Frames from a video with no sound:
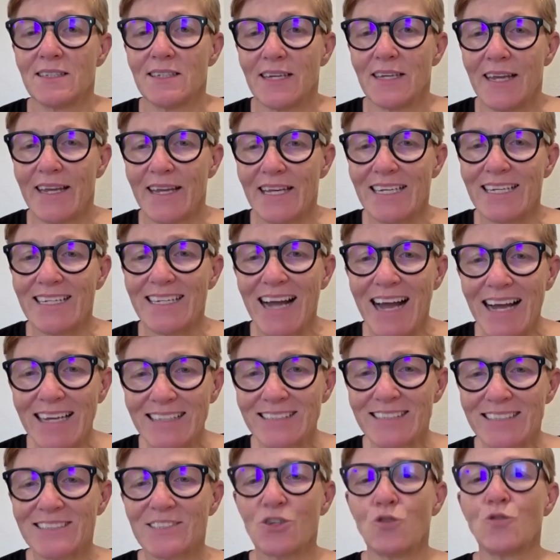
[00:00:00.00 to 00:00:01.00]
a
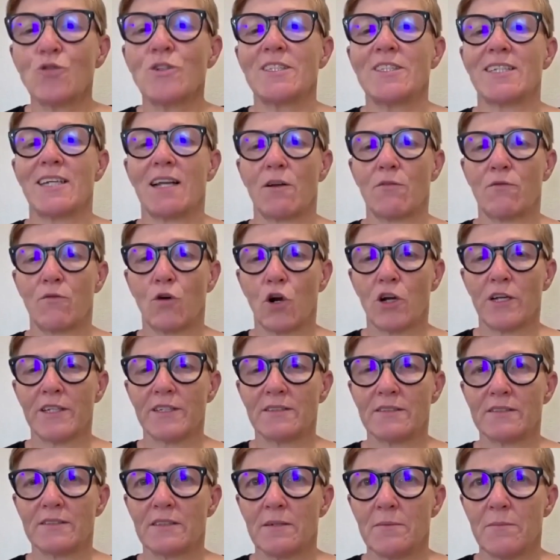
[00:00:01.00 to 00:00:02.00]
custodial
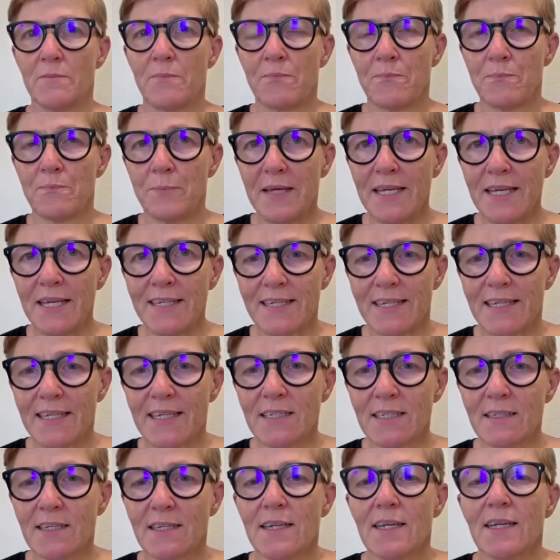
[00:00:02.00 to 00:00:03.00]
wallet
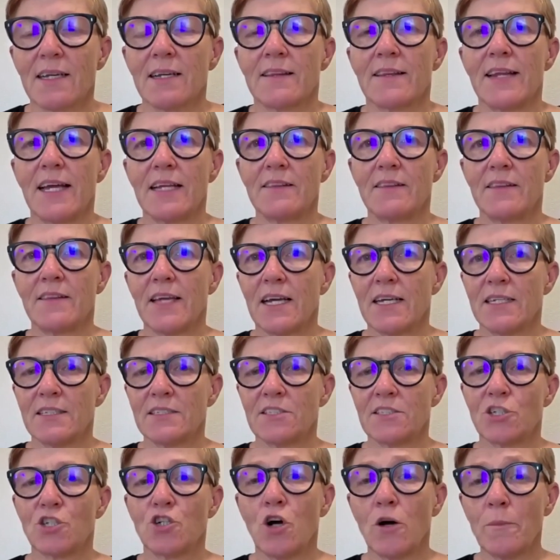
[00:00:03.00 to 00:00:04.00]
meaning that there is
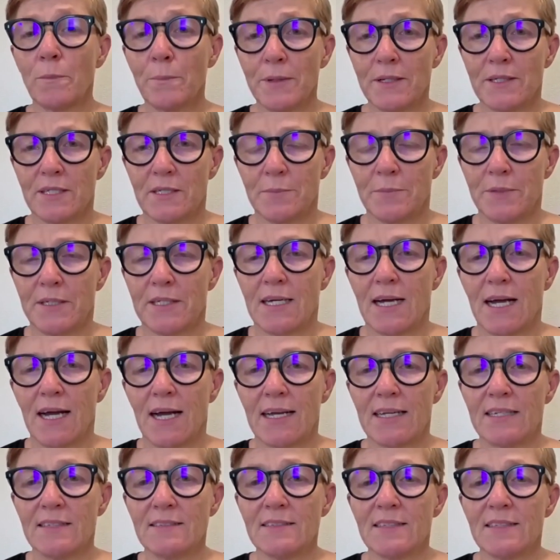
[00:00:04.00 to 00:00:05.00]
a company
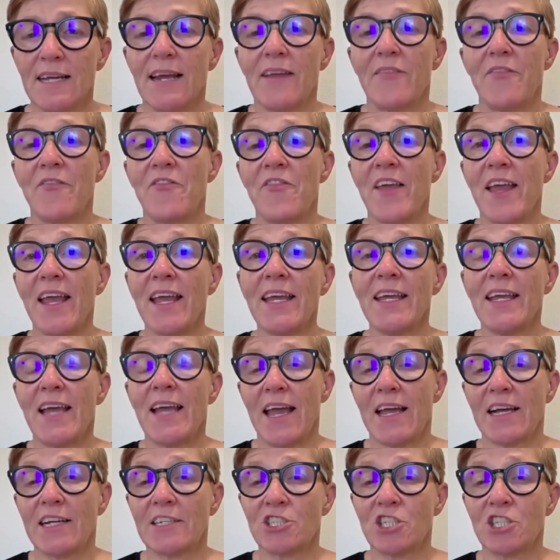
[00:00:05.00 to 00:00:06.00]
behind and they
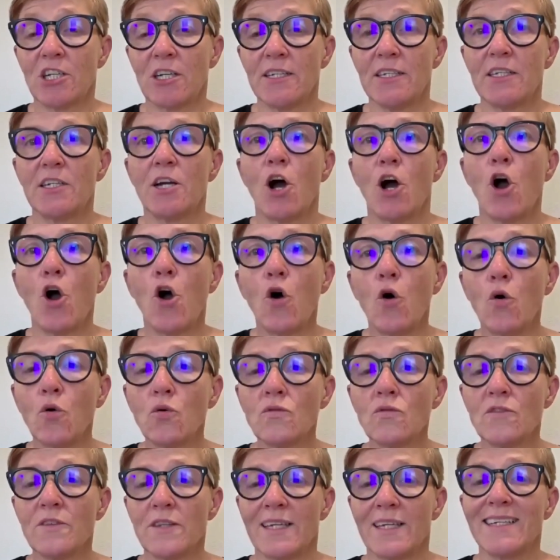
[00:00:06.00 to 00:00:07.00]
actually
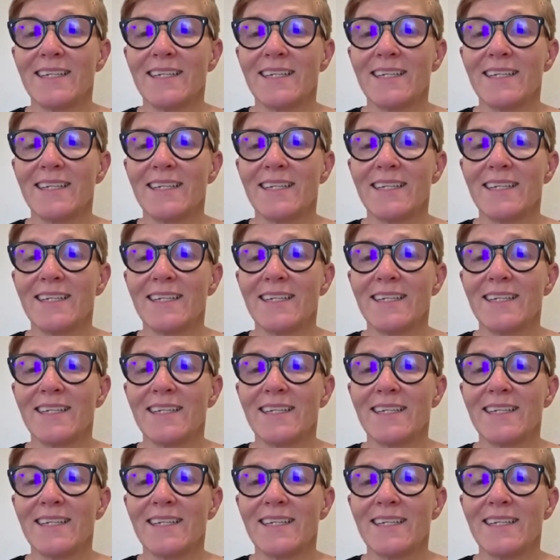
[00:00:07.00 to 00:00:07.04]
own the